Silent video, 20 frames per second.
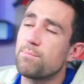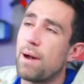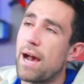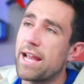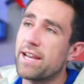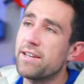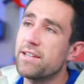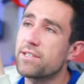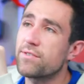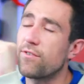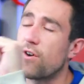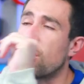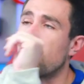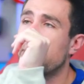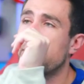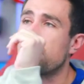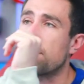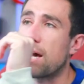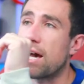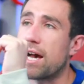Biden is
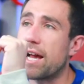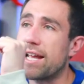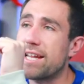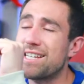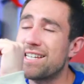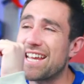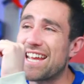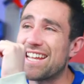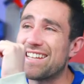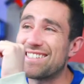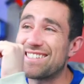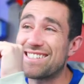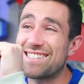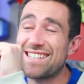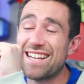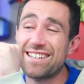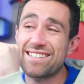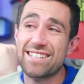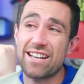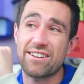falling behind in
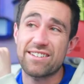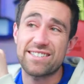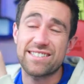6 out